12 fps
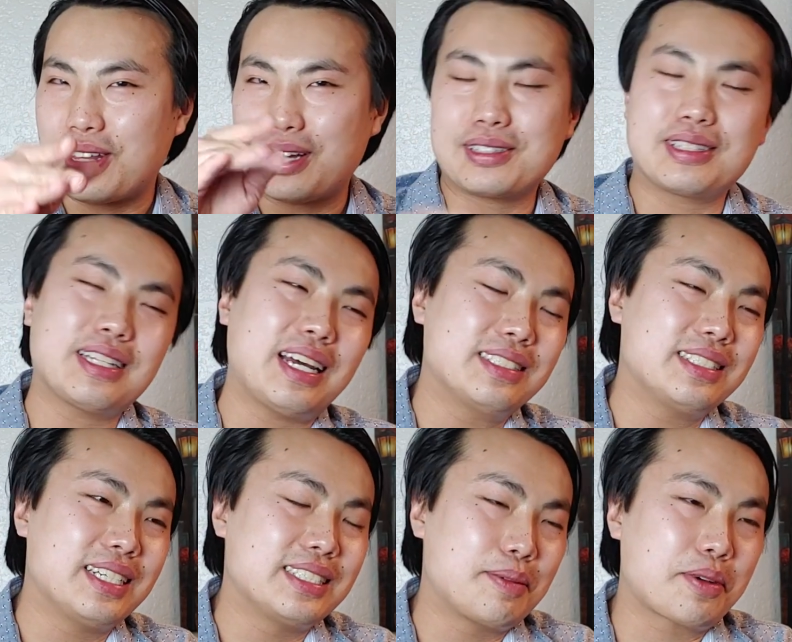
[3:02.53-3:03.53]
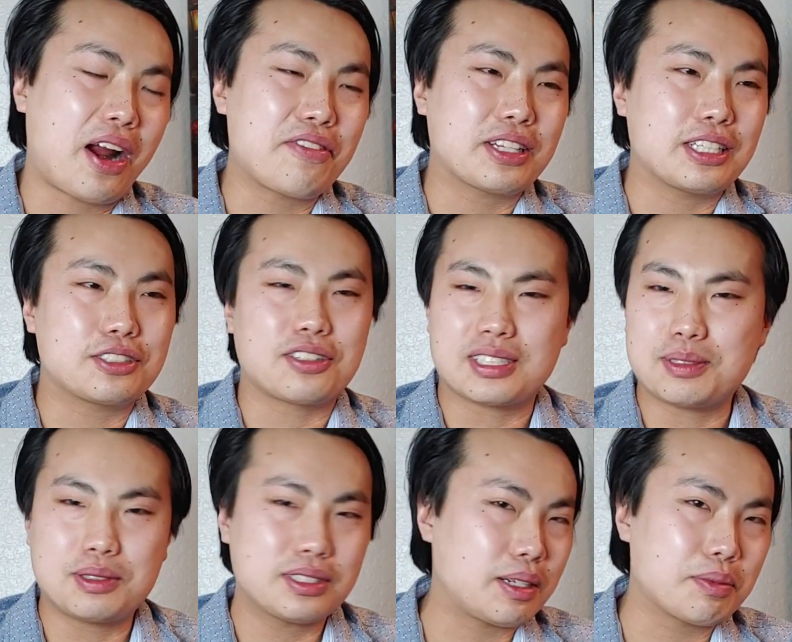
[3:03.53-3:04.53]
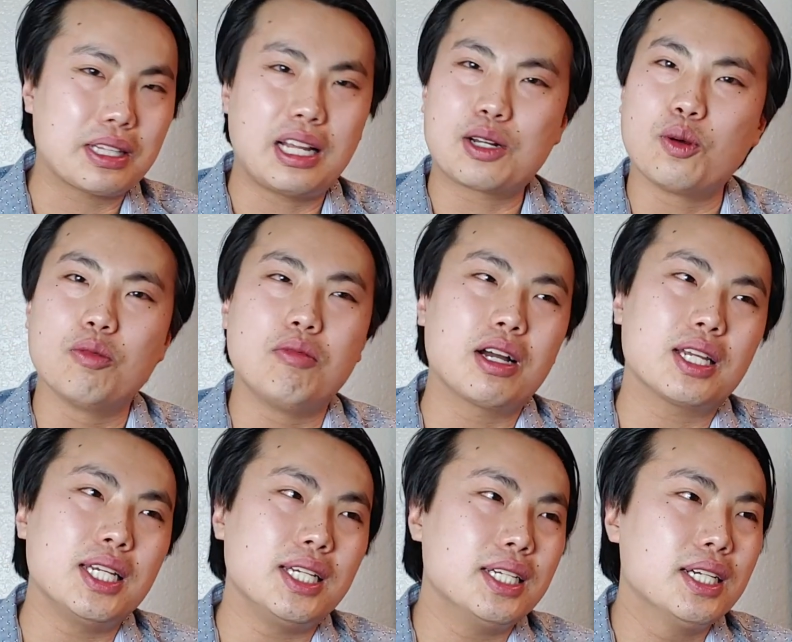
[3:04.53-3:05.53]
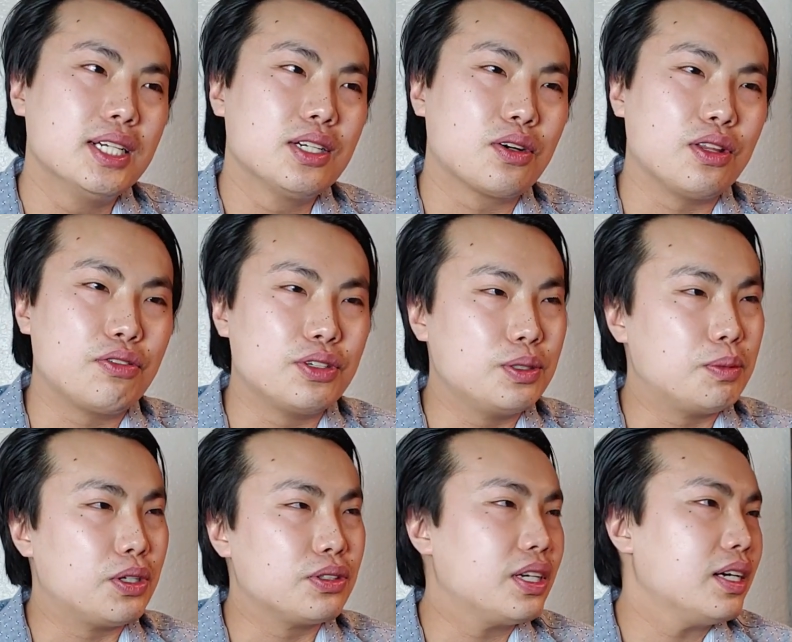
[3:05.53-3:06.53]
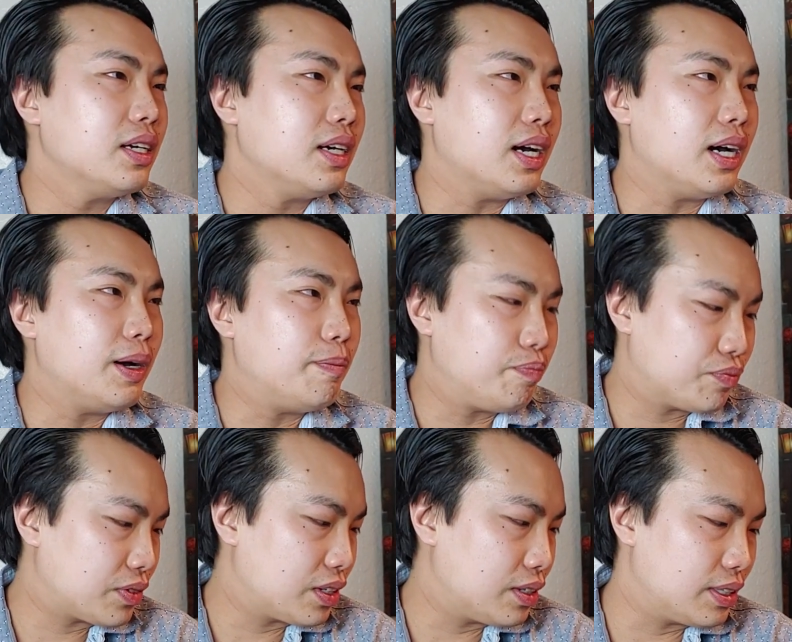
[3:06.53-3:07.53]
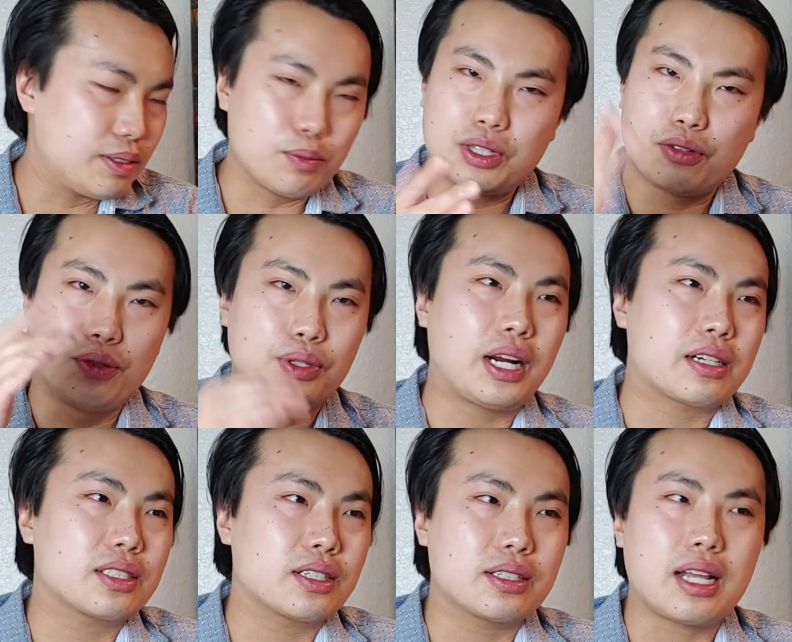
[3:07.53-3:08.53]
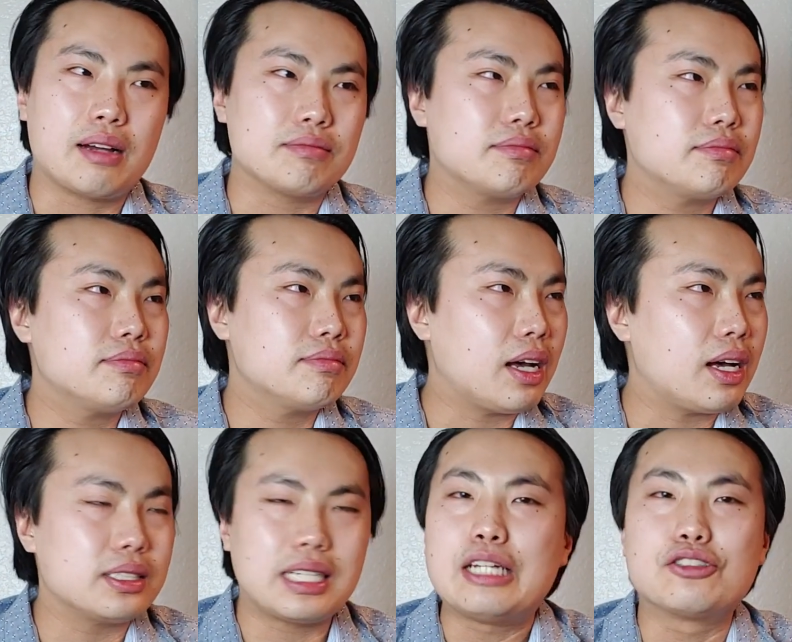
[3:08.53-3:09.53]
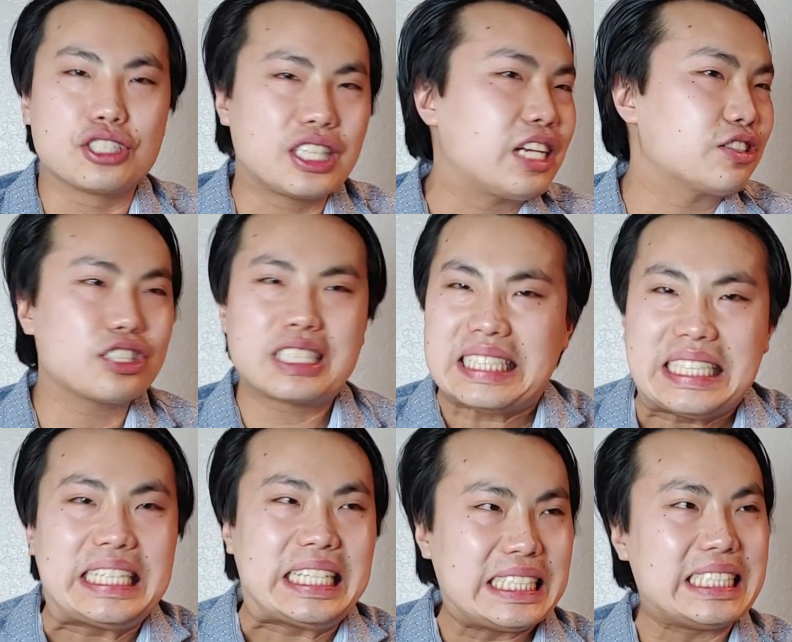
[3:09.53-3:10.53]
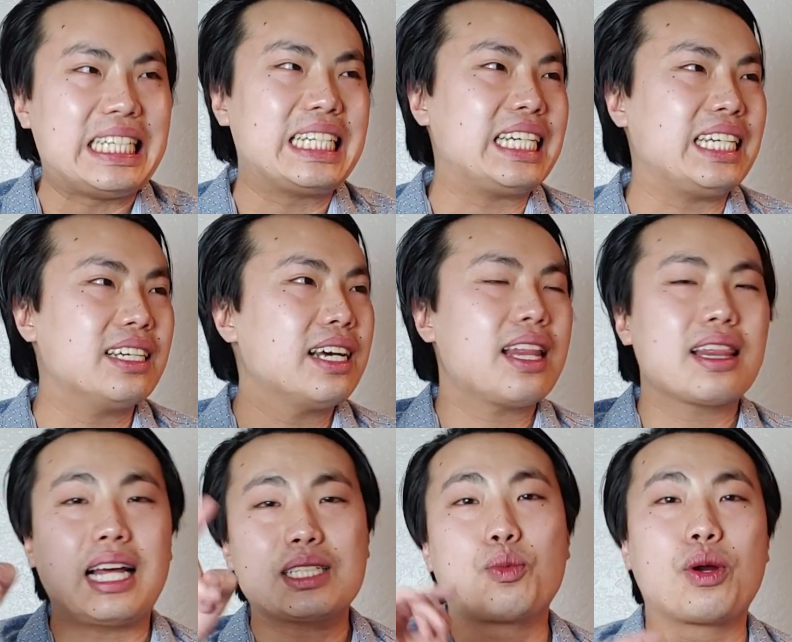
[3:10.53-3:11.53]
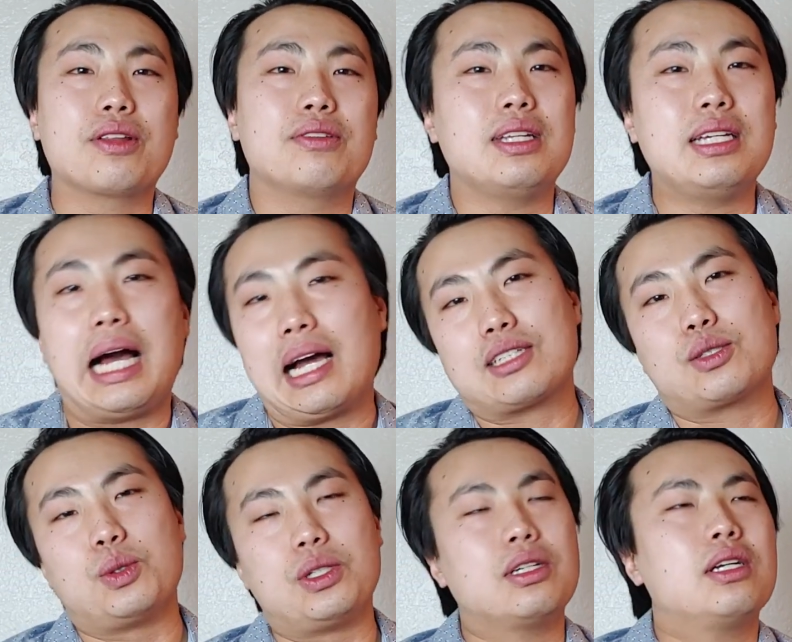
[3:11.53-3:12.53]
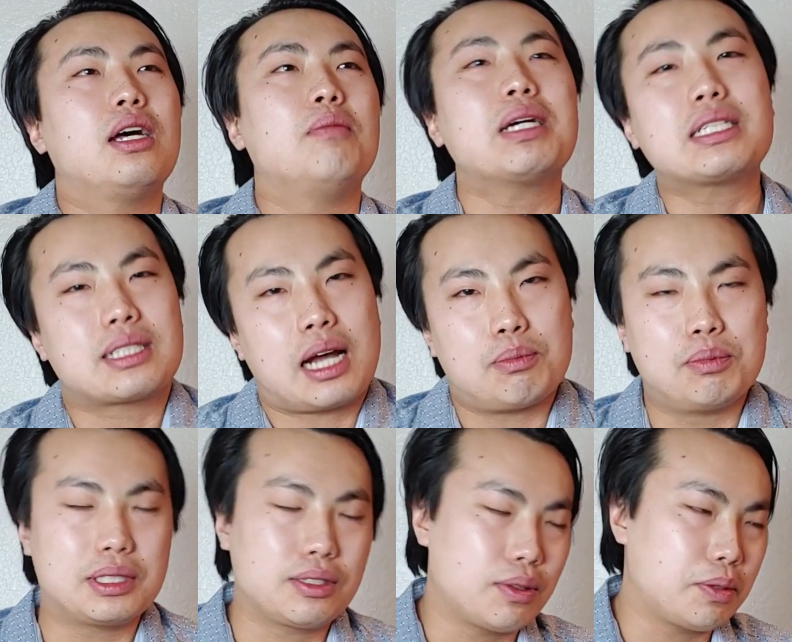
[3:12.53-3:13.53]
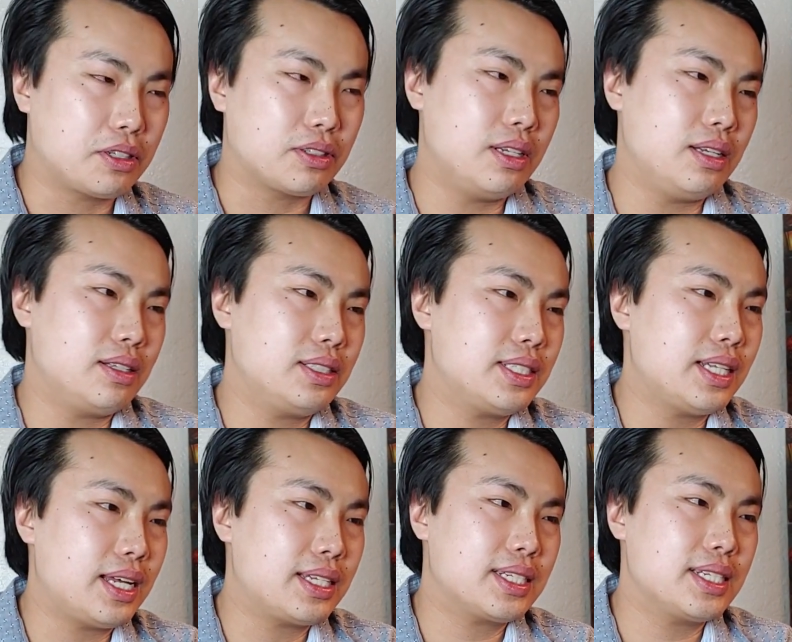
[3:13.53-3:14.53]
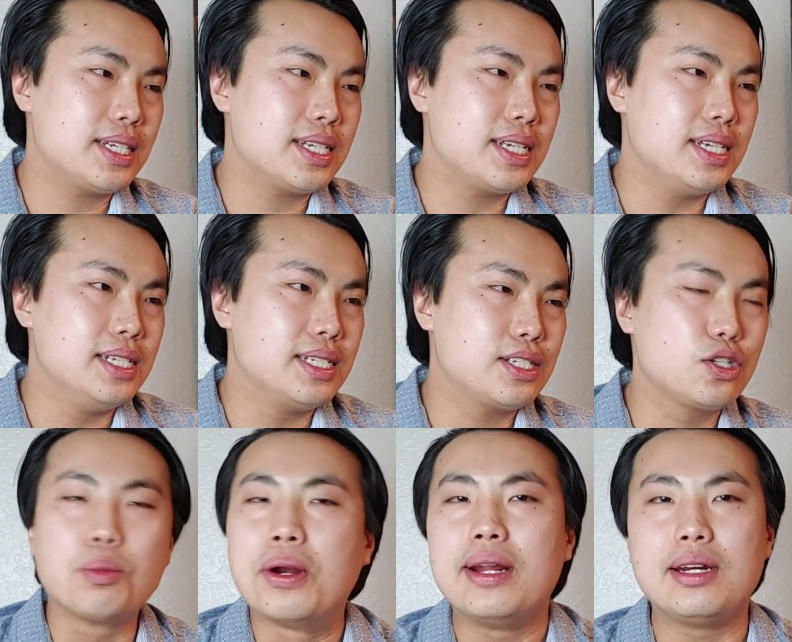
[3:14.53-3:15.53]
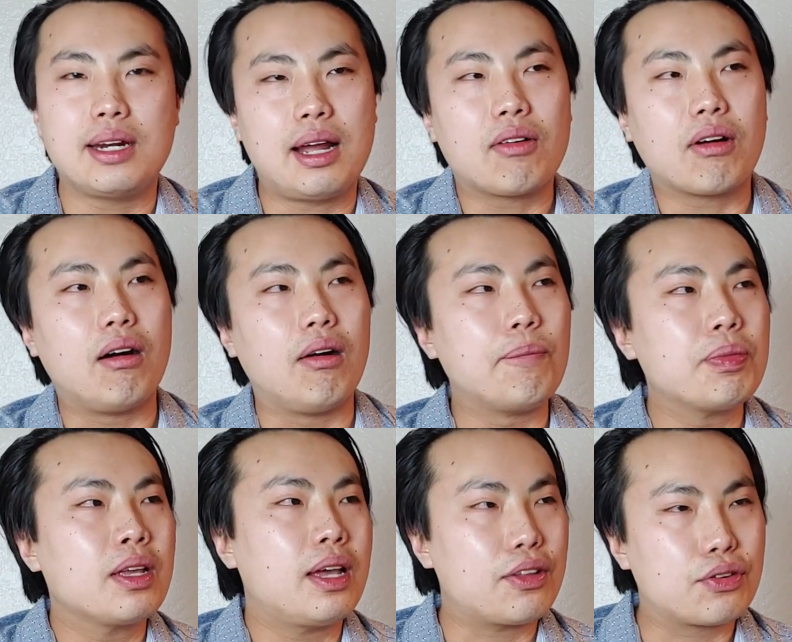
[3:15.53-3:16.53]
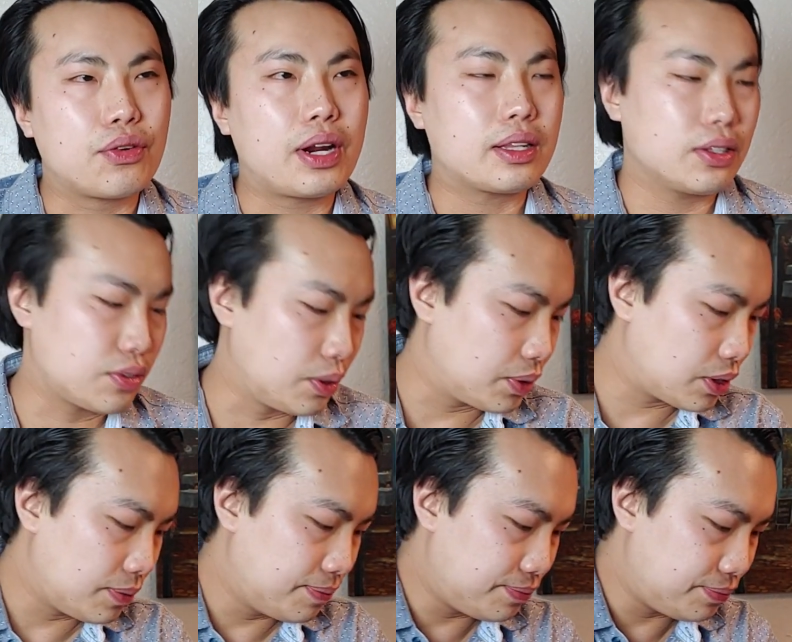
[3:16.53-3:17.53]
of that demographic that drinks something like Golden Monkey or the Fin Du Monde with the fruit character. Yeah, dangerous, sneaky. That's one of the actual biggest compliments of the beer is that it is super hidden in alcohol. As for rating, let's go with,